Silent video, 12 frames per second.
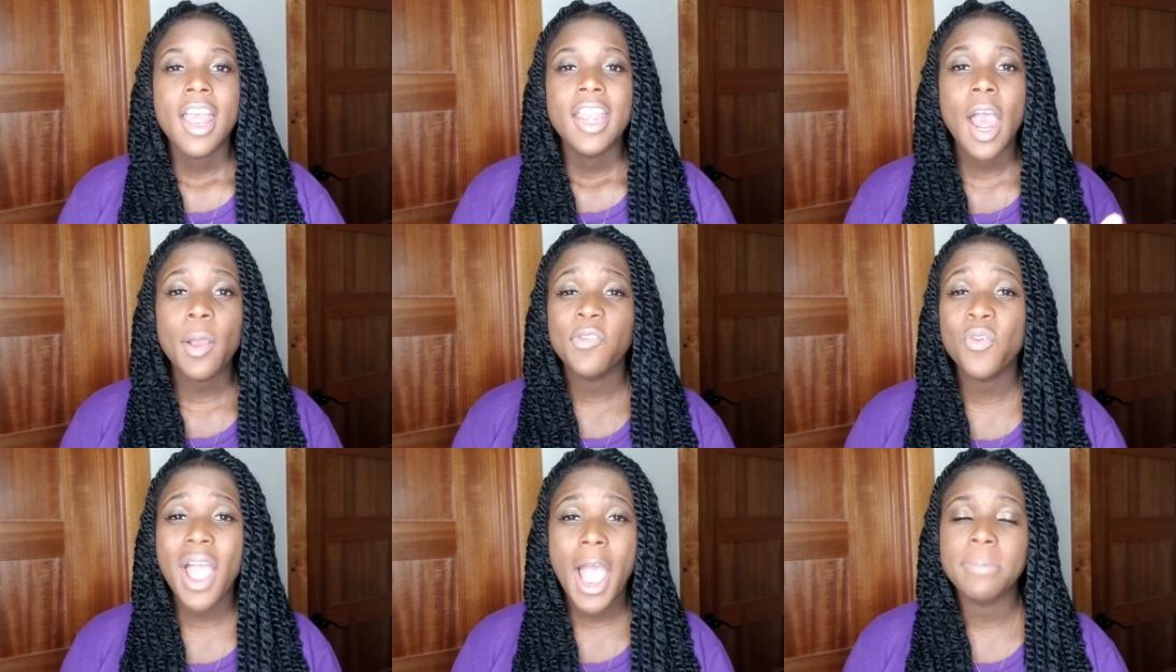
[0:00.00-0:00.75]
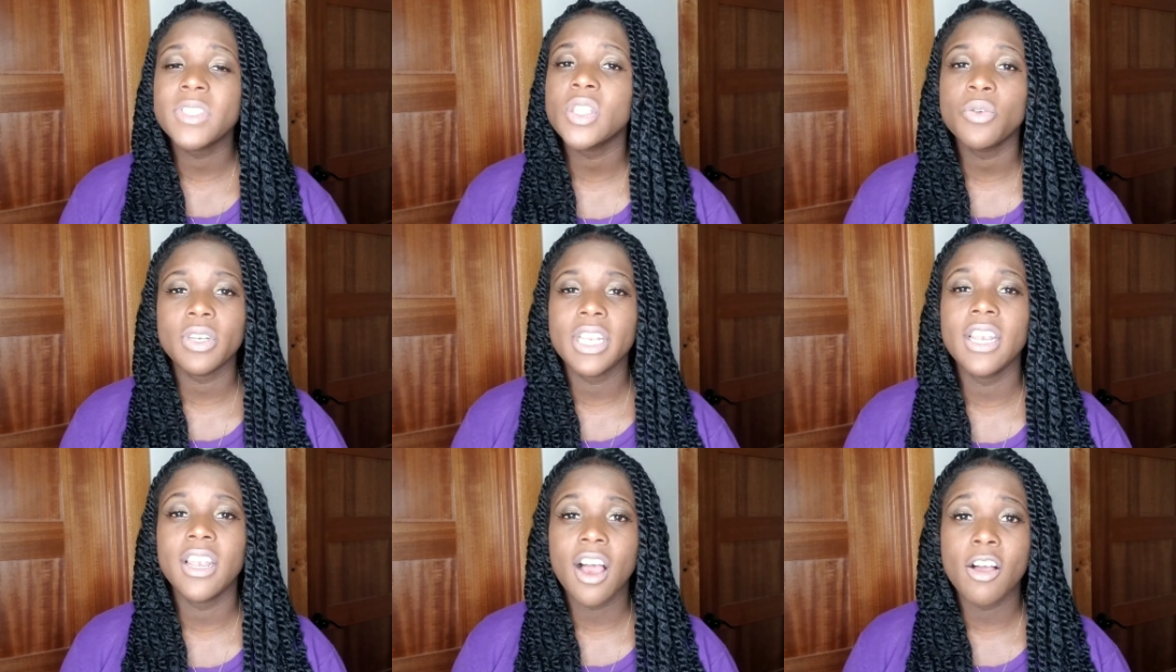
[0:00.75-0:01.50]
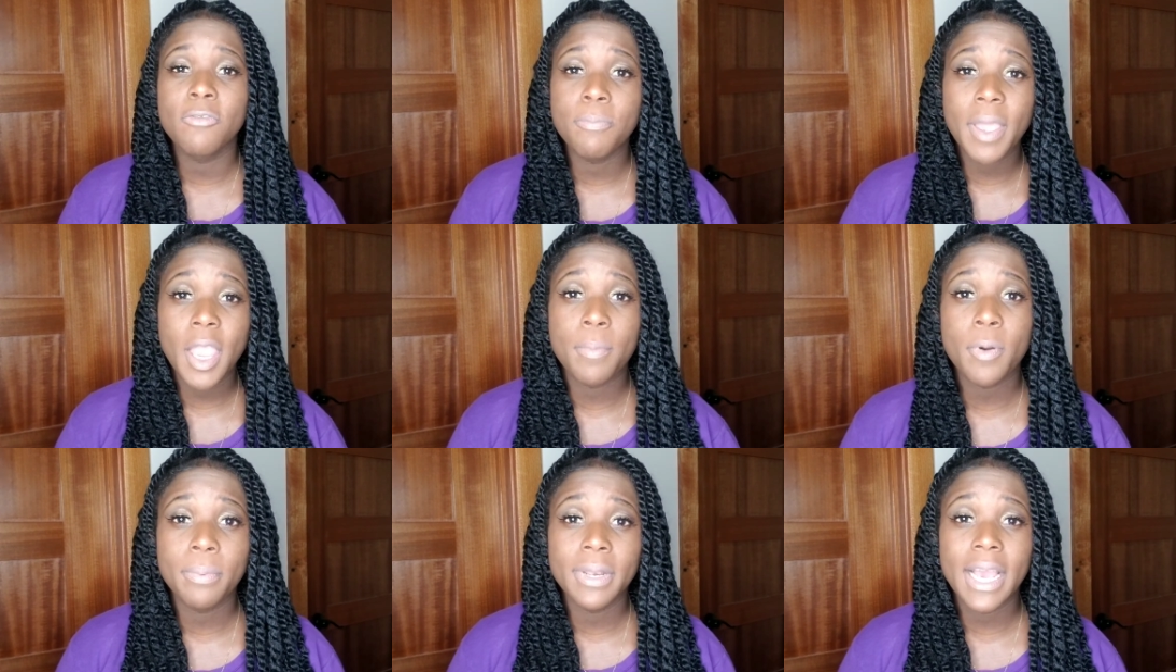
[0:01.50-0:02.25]
Now, if you absolutely love paper
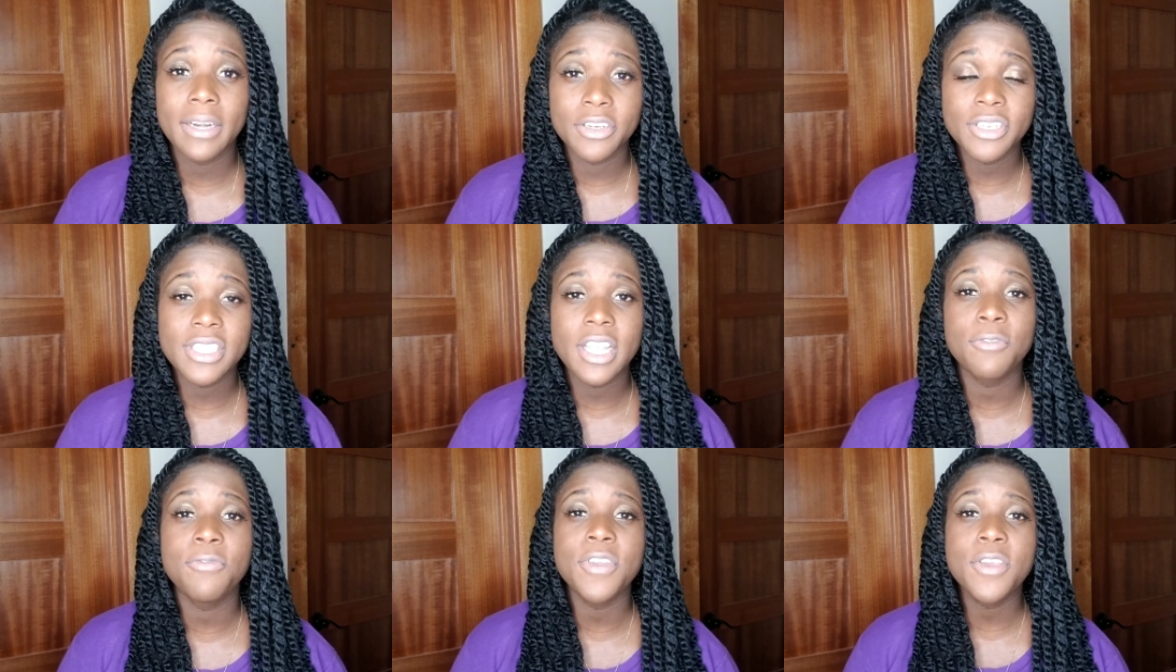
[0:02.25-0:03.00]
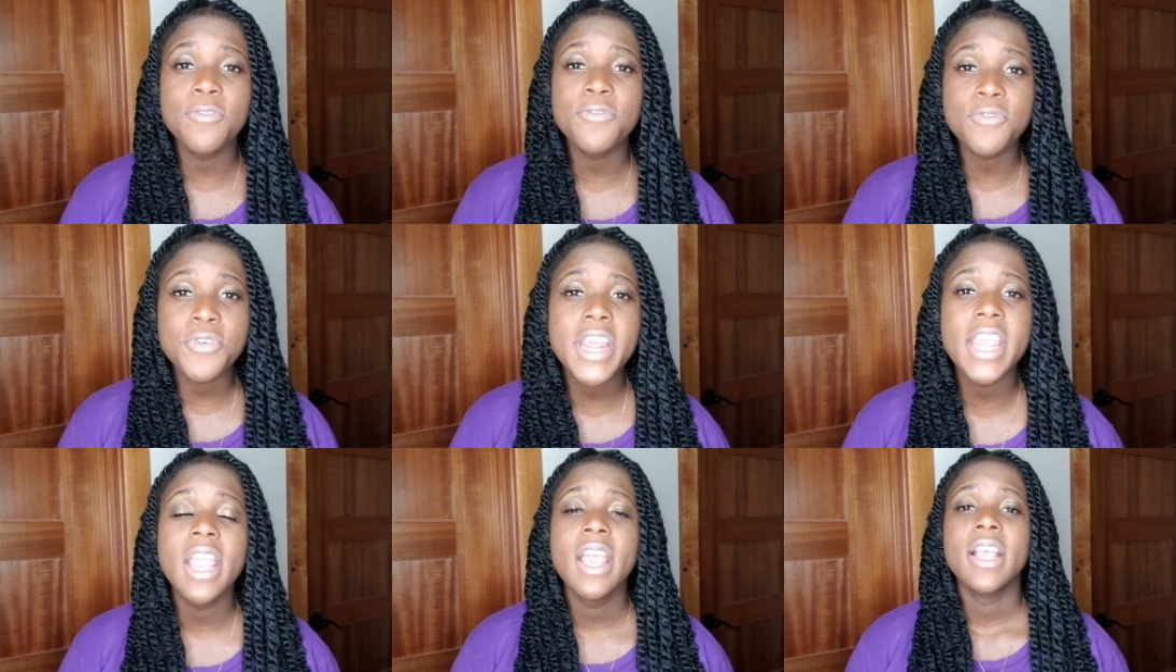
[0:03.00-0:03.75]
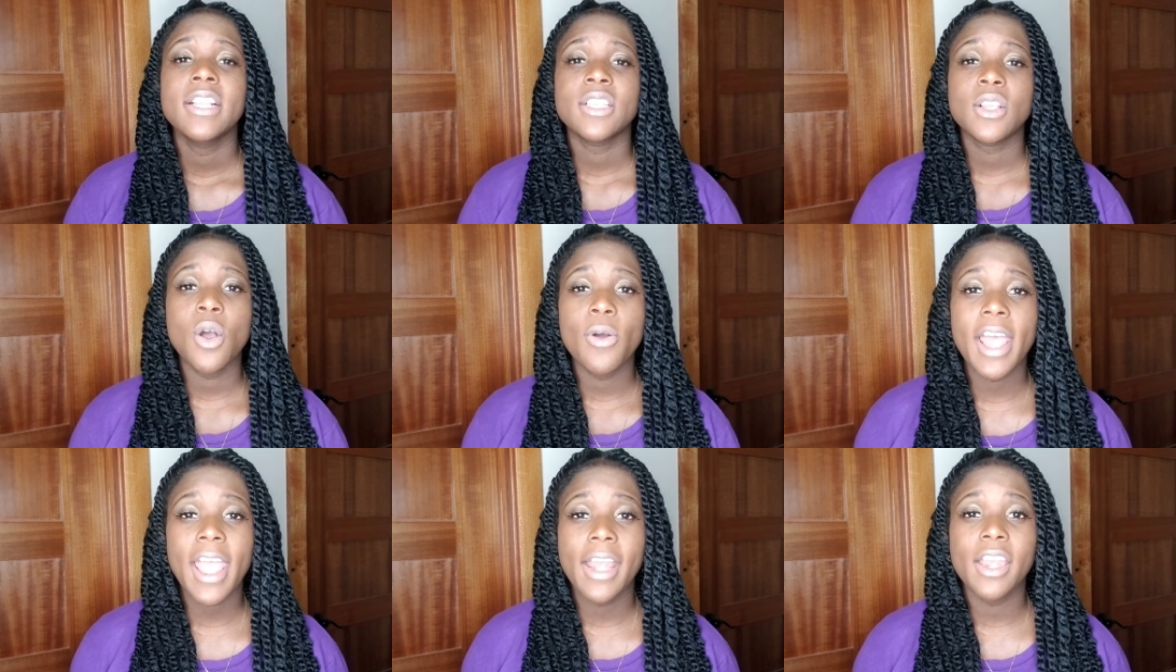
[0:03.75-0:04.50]
planners, then feel free to go
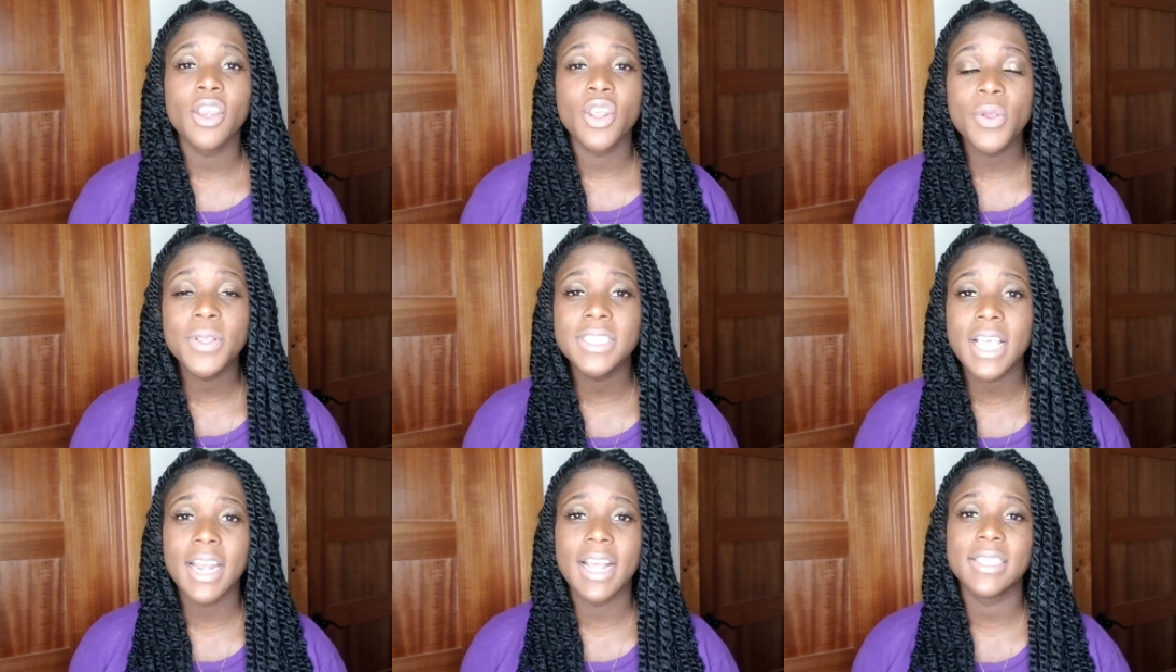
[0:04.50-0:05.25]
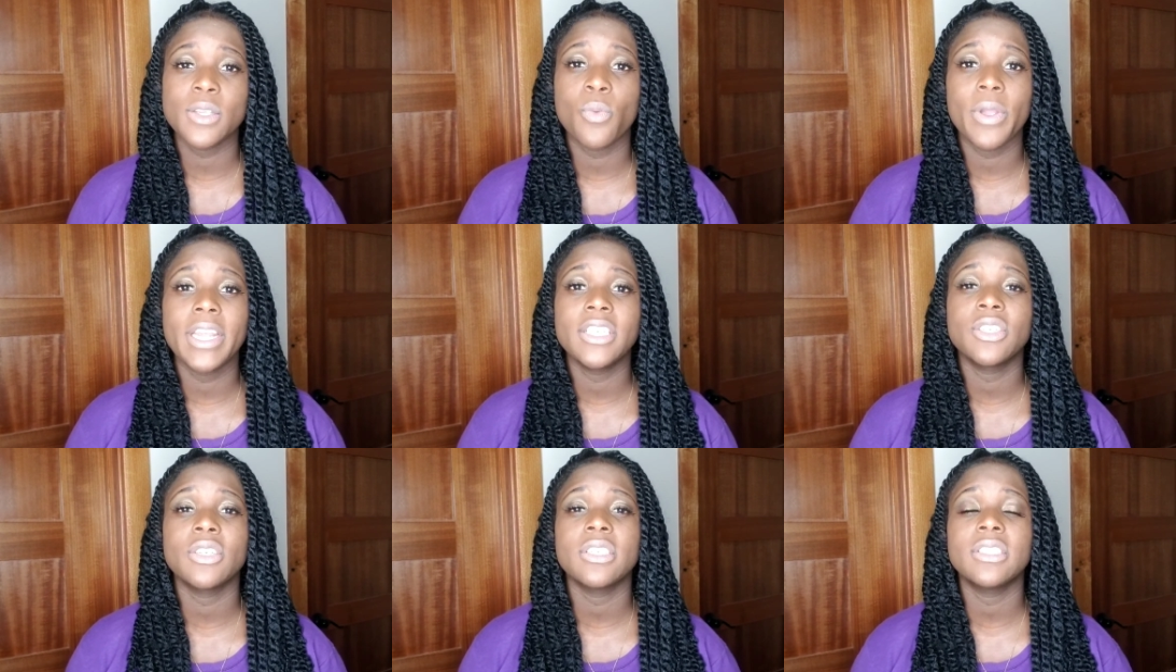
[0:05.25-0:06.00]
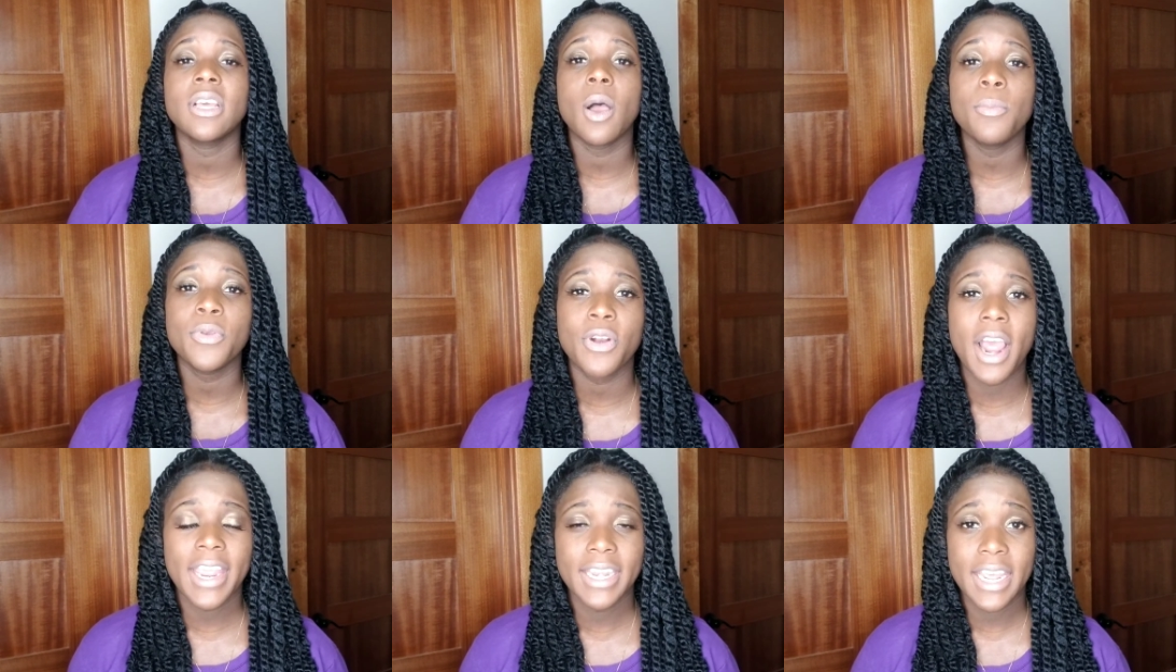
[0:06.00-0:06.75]
ahead and use that as a way to dump your
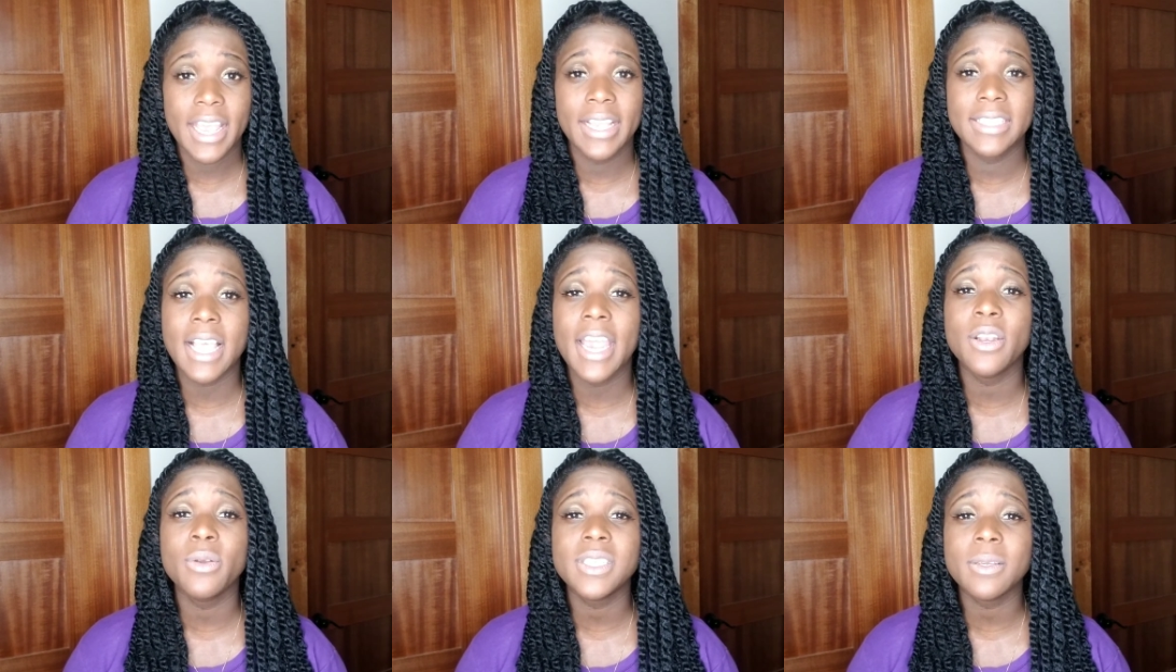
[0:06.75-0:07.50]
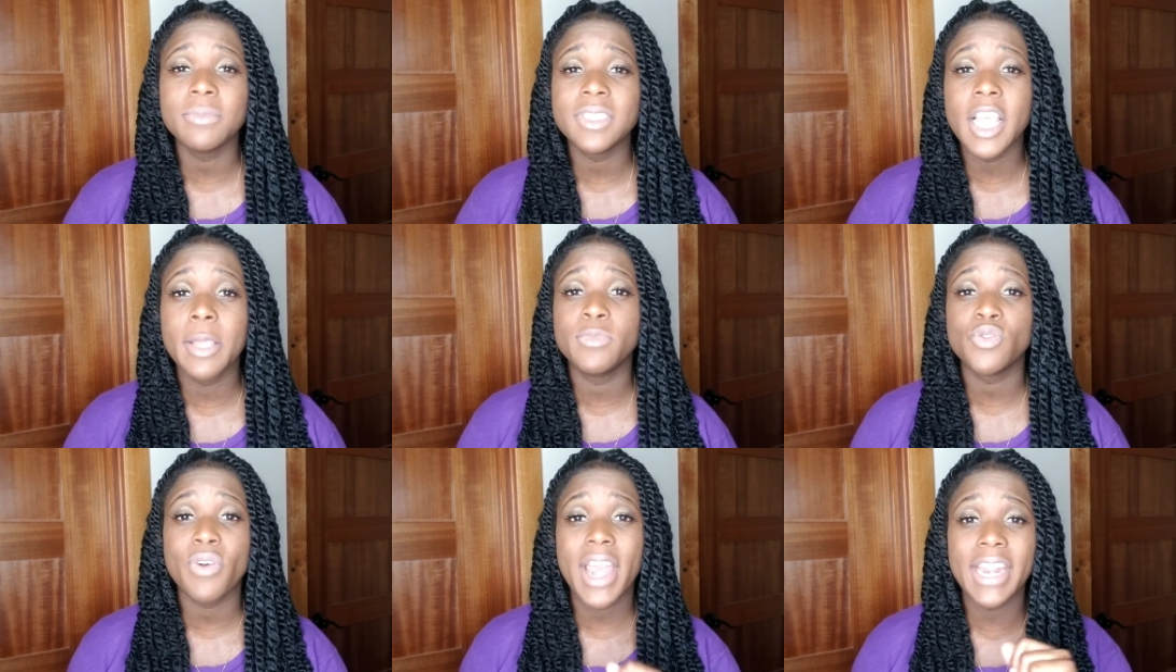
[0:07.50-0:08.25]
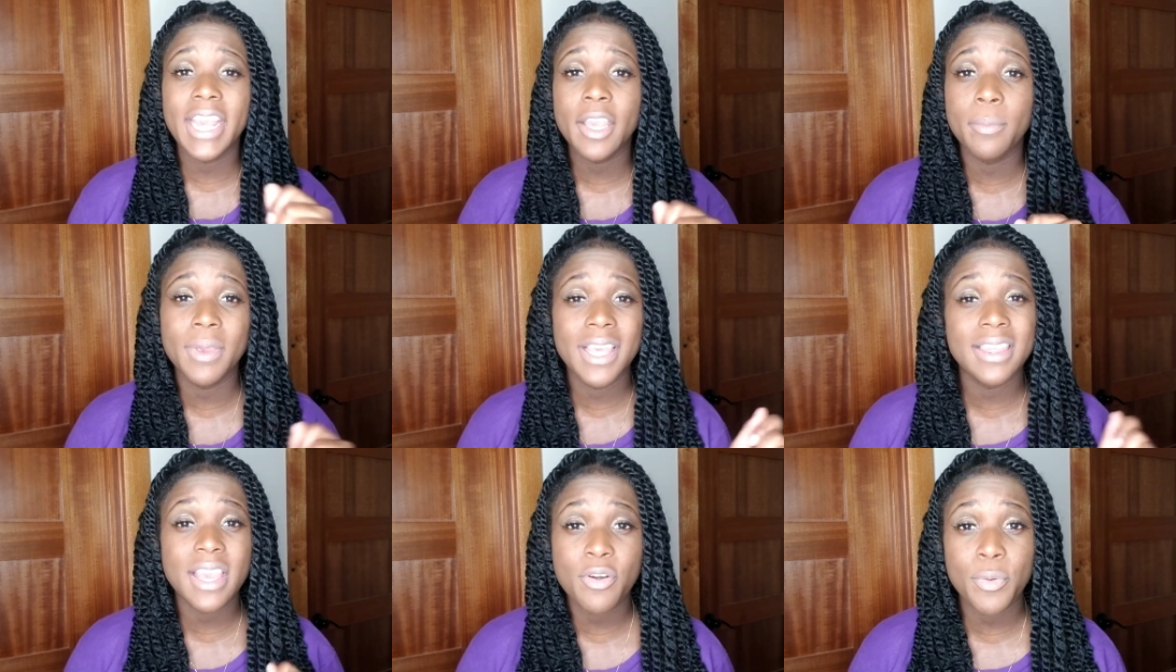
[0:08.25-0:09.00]
ideas. I know sometimes writing can be
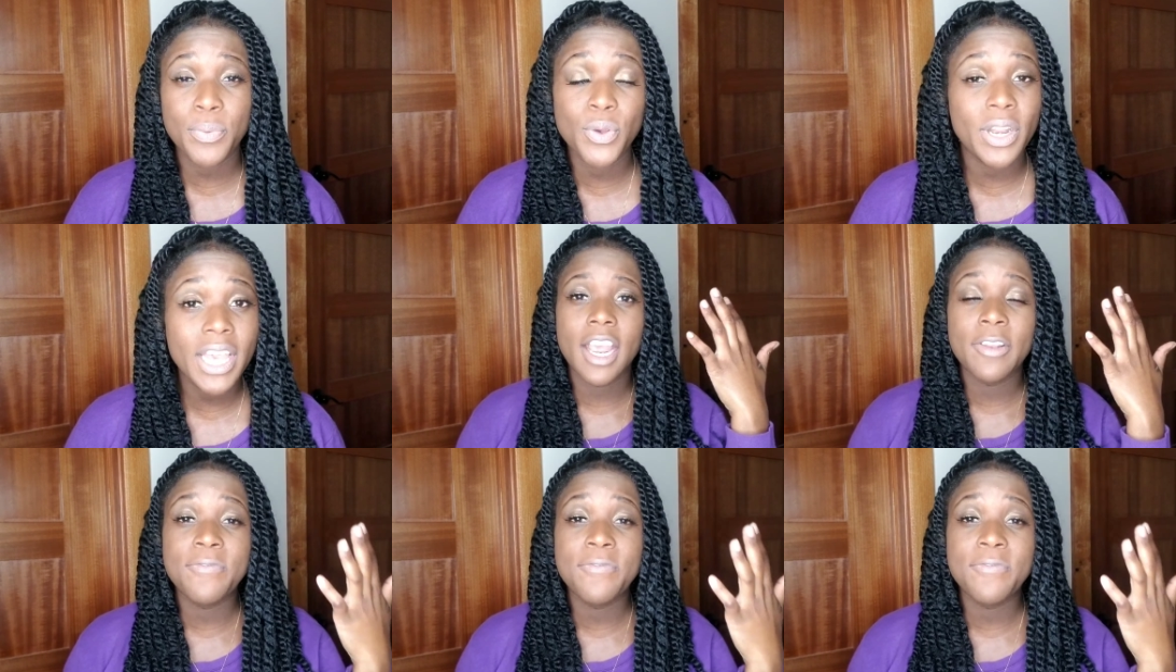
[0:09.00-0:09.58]
therapeutic.